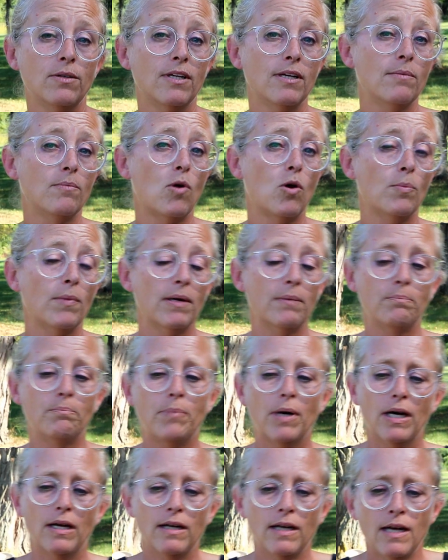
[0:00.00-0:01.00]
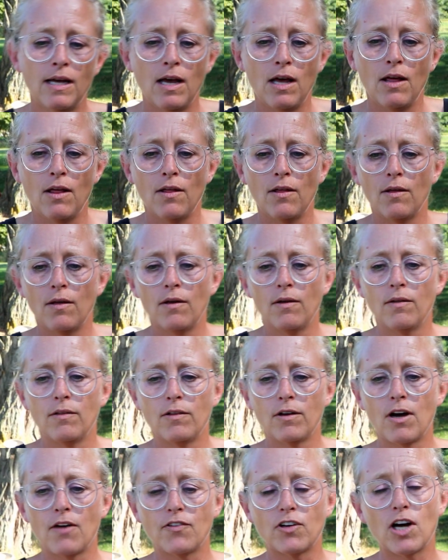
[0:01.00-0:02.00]
to in a moment. But
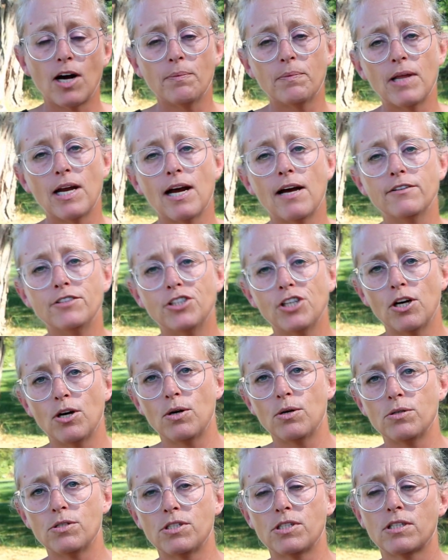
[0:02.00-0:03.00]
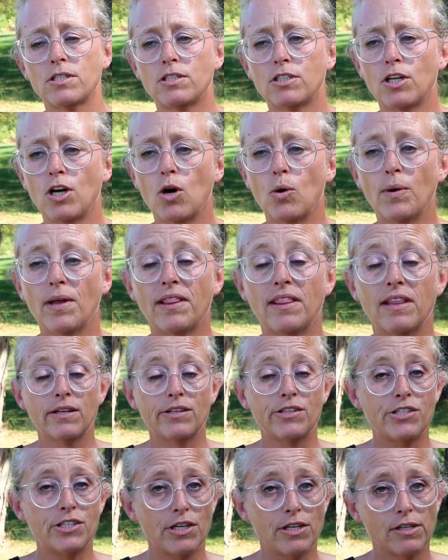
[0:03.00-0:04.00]
the cover crop that I chose to go
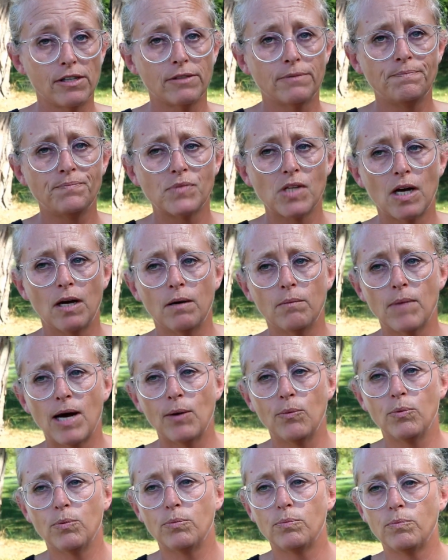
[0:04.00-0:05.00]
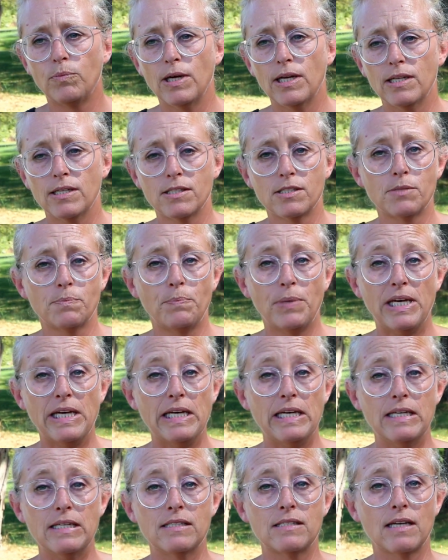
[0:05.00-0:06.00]
this year is
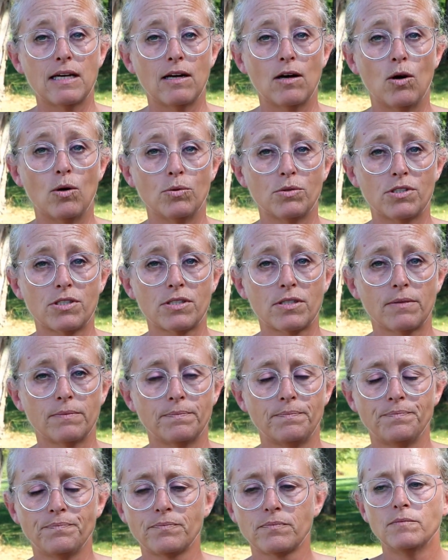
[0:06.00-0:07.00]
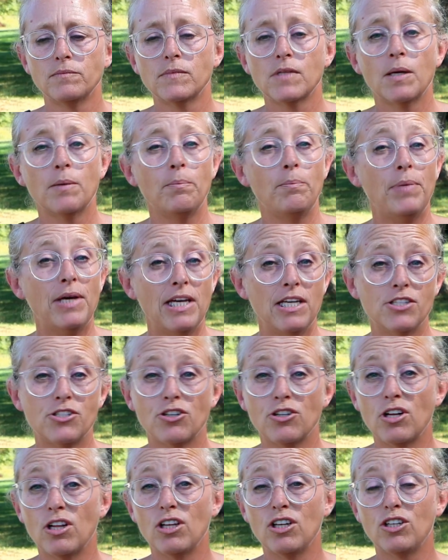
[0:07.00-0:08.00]
peas and oats.
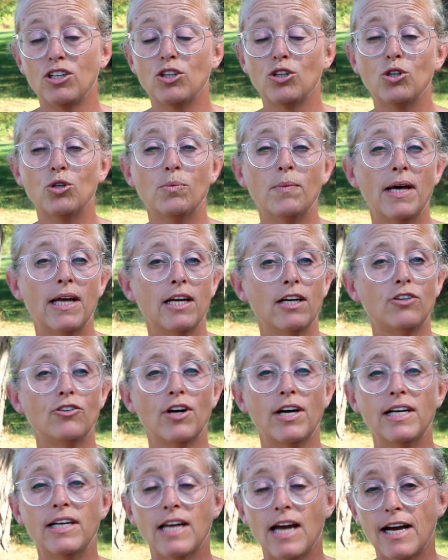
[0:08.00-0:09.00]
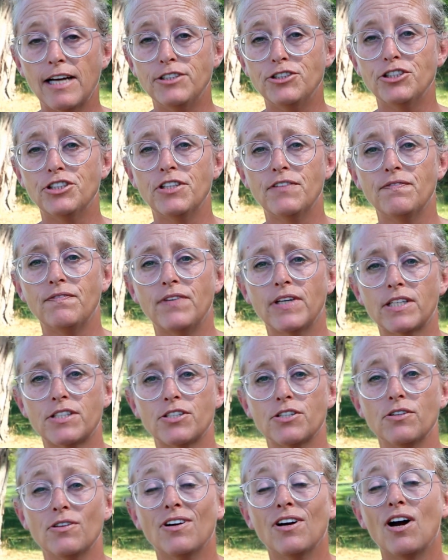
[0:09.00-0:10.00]
Peas are a legume and a great nitrogen
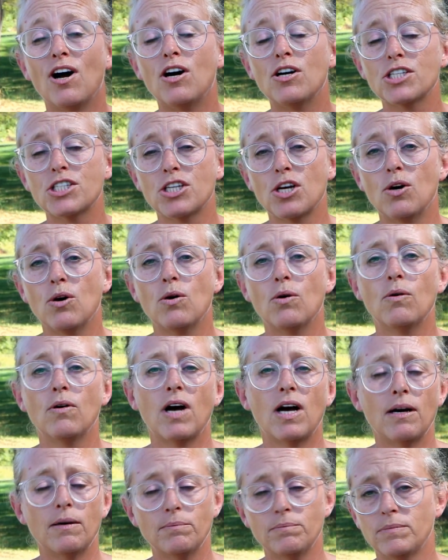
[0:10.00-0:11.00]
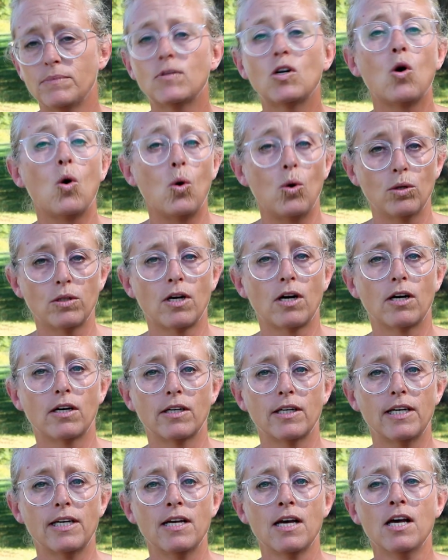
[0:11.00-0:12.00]
fixer. They're also cold
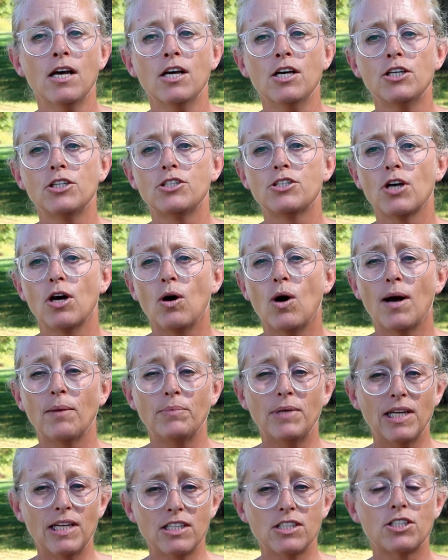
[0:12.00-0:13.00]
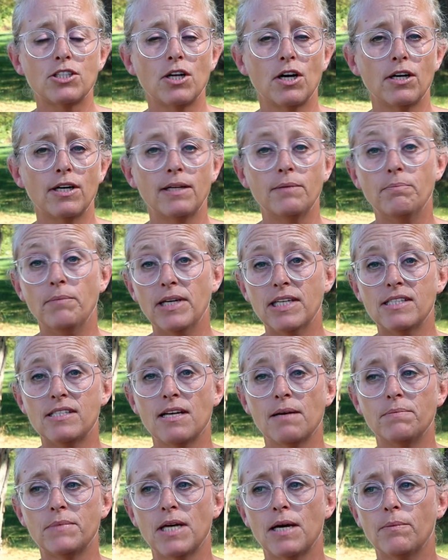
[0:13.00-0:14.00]
hardy. So I'm getting started
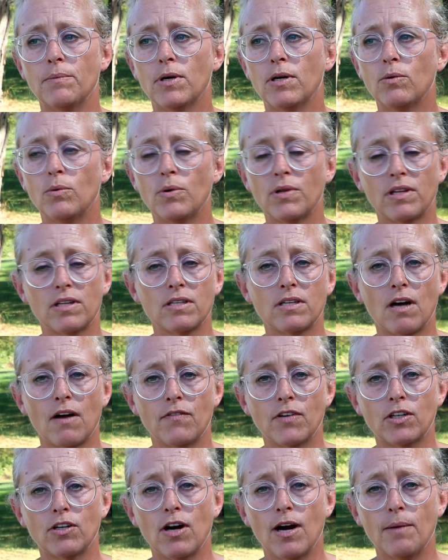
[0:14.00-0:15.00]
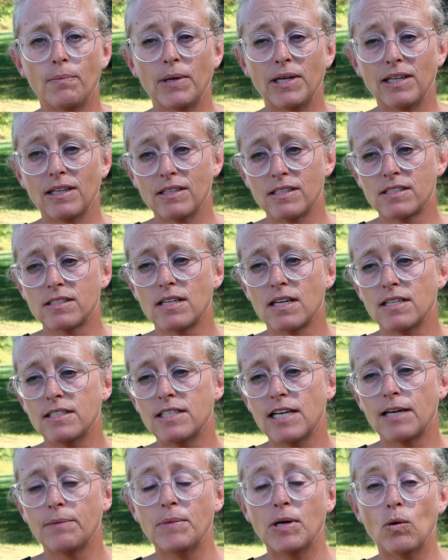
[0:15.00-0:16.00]
mid-September with the cover cropping. Now this is
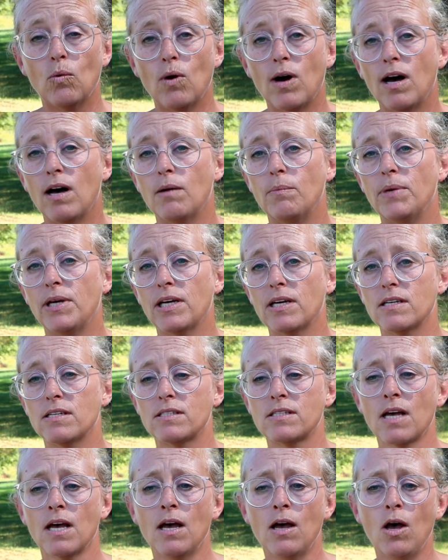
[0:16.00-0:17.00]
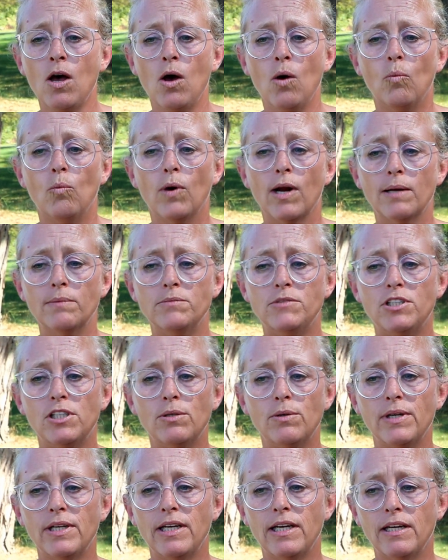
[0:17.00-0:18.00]
going to take me a while because what I'm
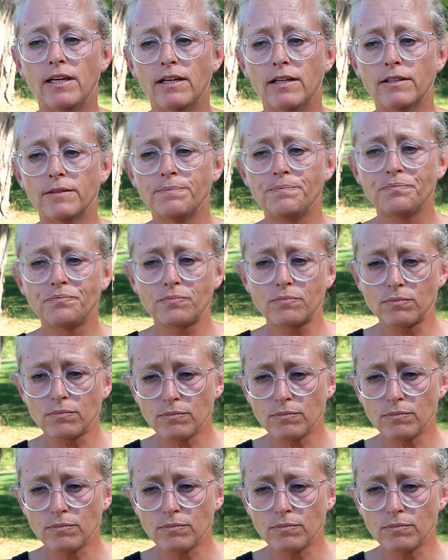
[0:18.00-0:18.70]
doing here